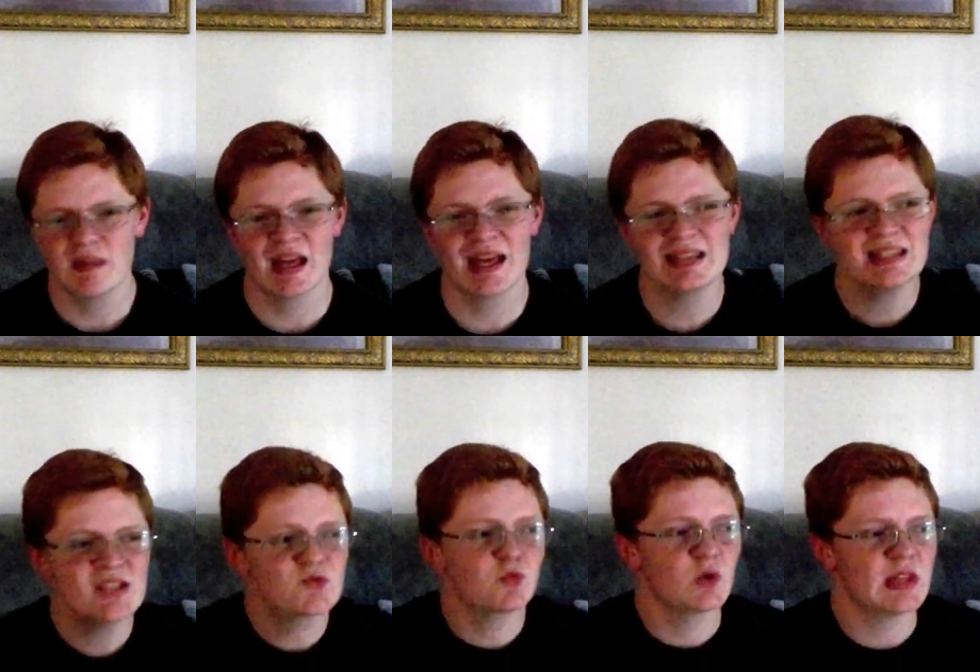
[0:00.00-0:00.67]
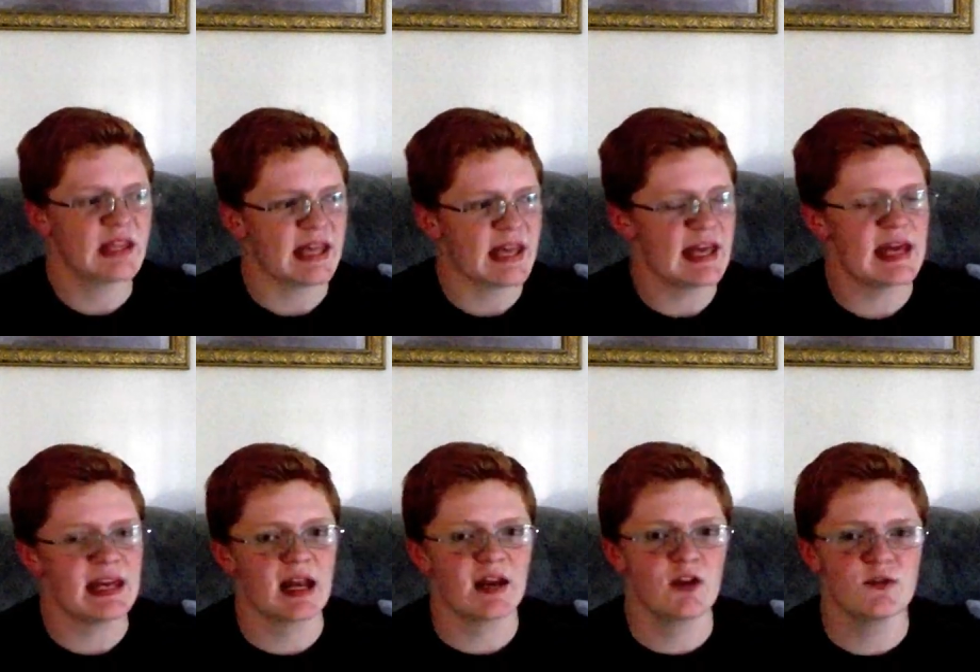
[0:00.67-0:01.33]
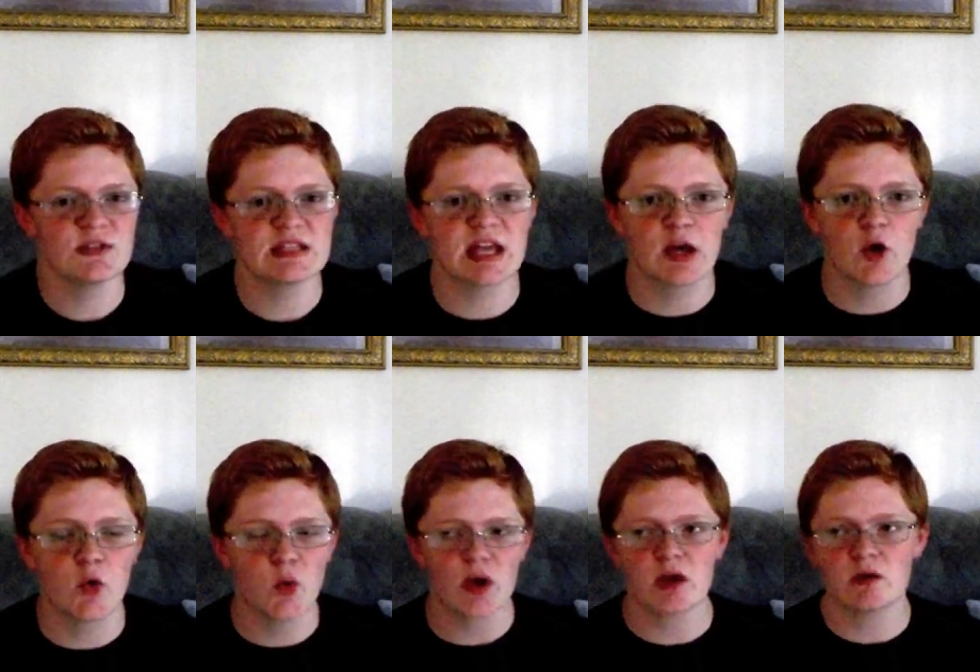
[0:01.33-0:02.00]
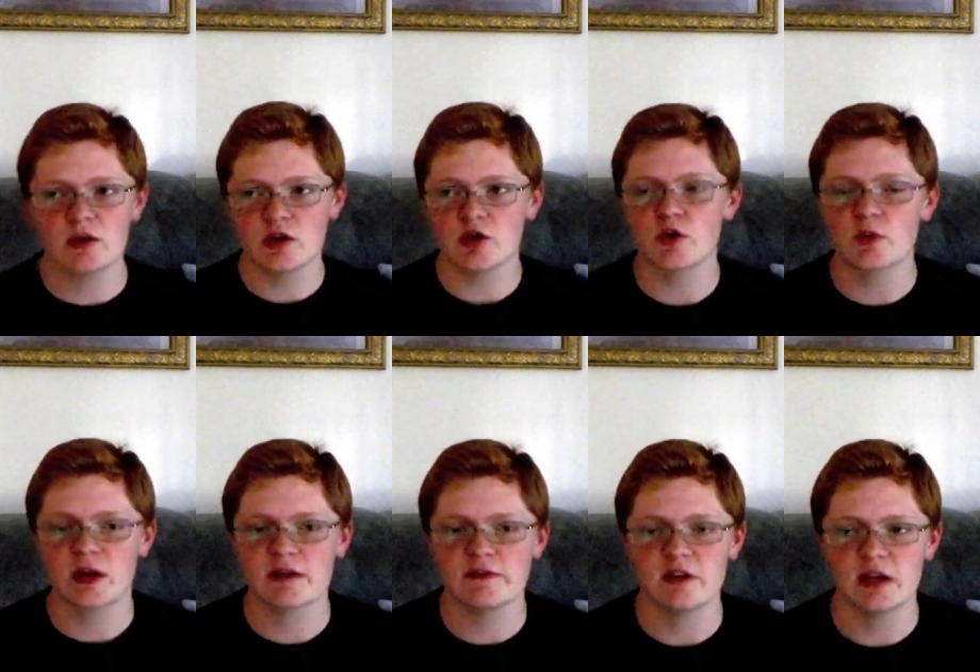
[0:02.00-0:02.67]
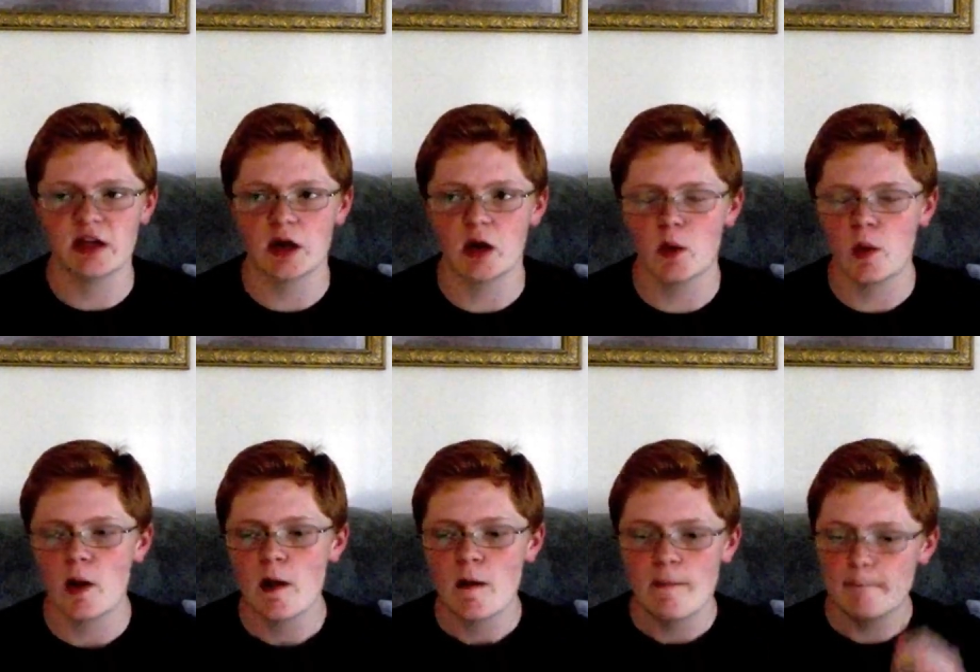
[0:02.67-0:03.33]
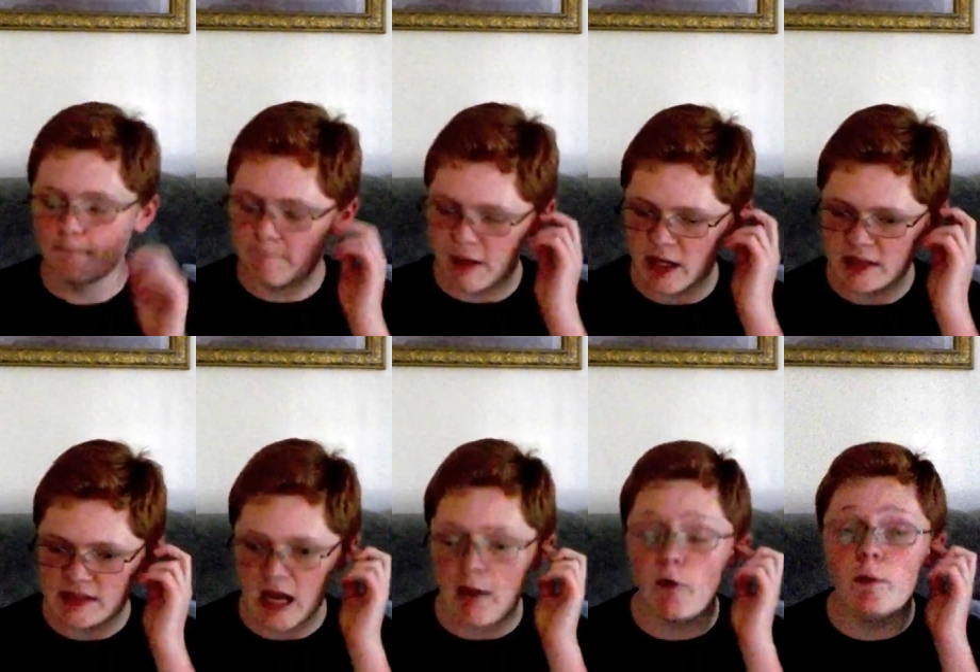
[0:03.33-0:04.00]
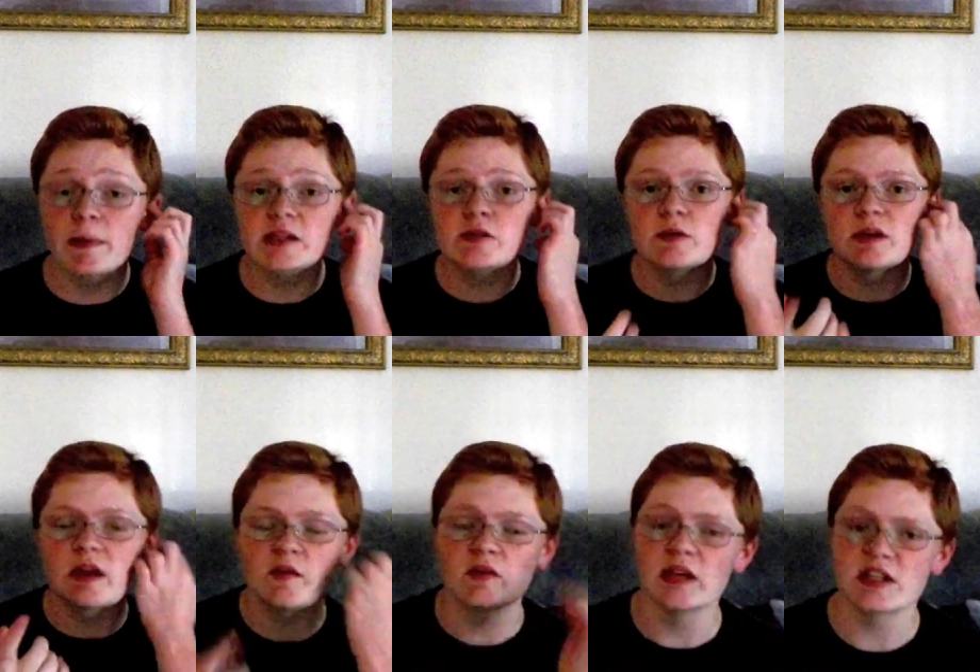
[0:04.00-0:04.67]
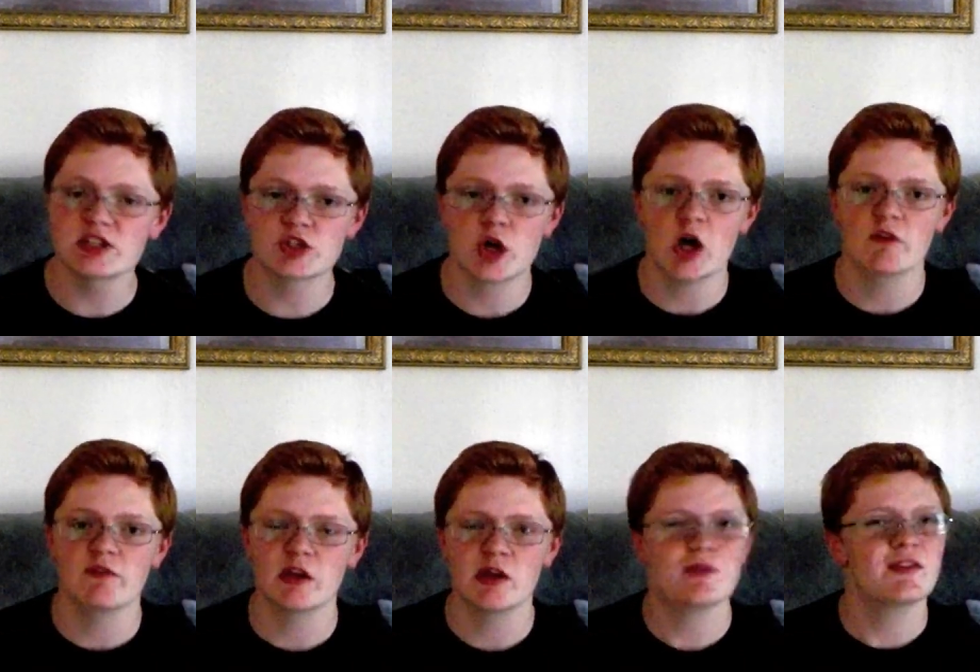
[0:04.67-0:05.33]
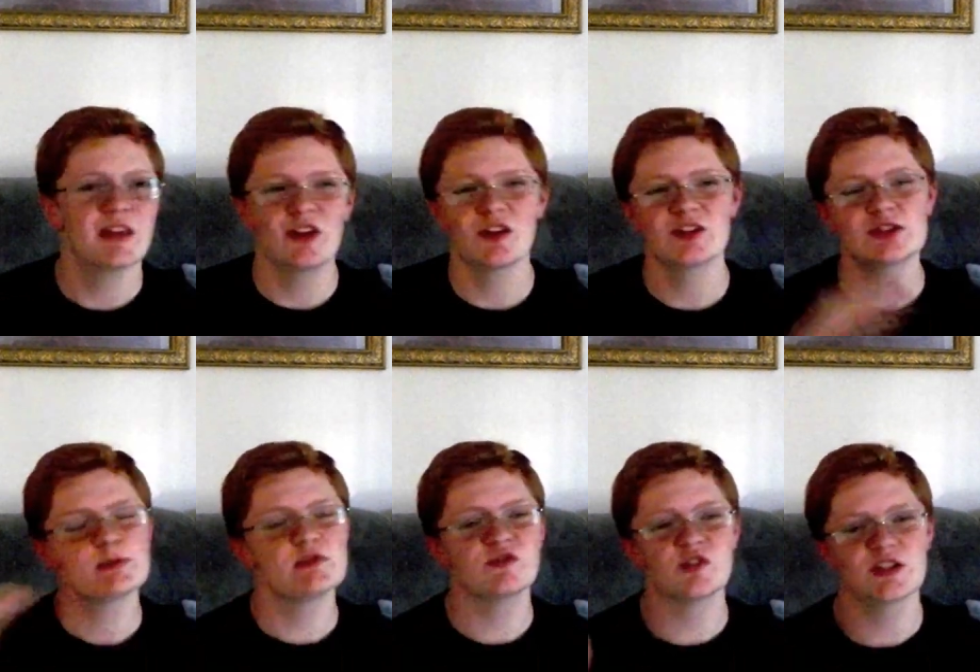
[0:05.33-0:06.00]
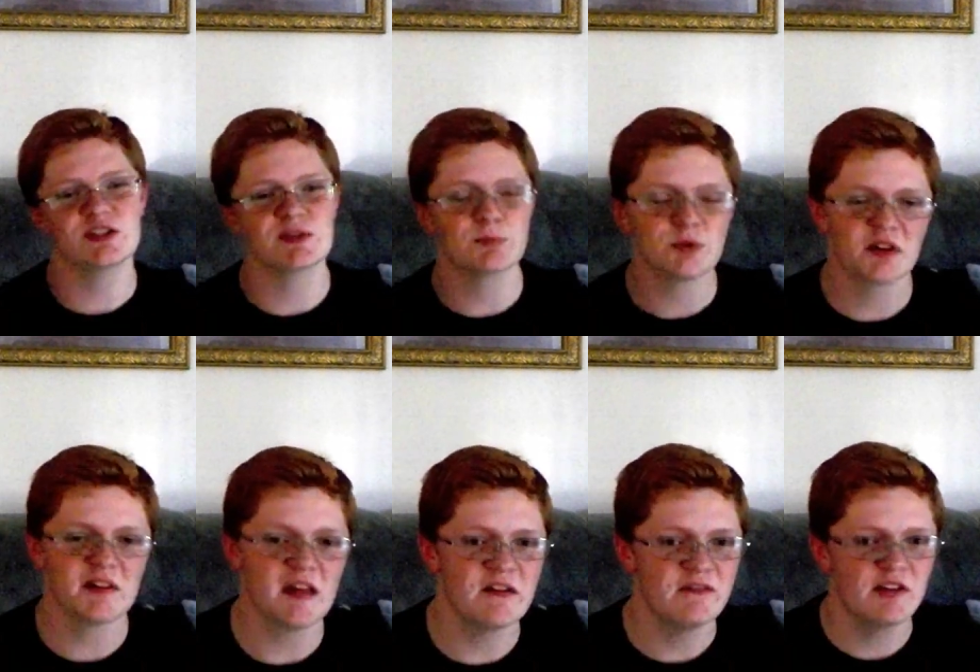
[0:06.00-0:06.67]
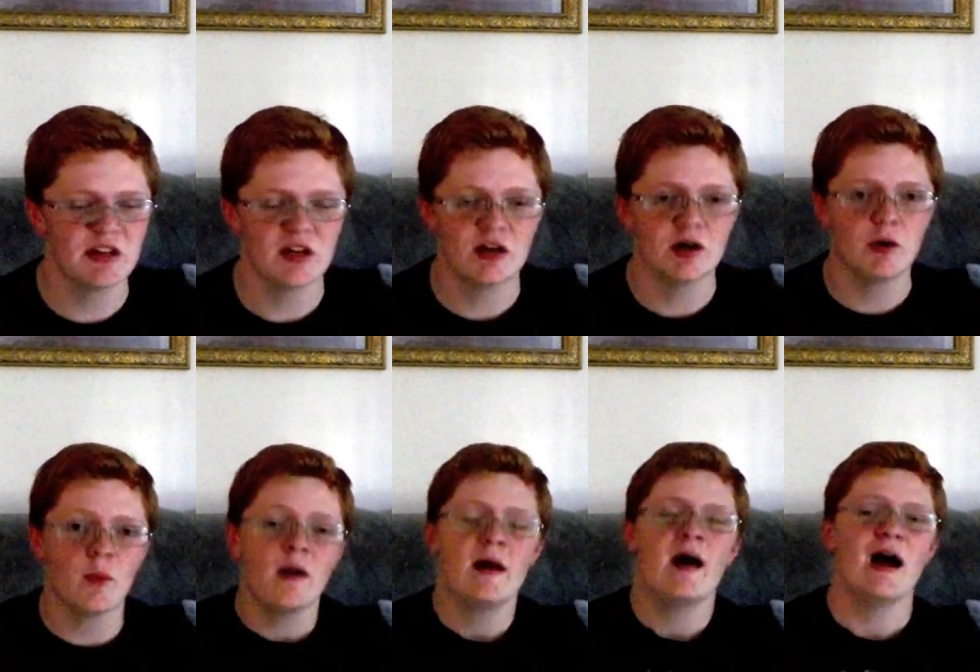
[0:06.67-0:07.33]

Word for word: I guess that's really it. I know this is like a quick little quick video, but I will be doing another Let's Talk video. Thank you guys so much for the support on that video.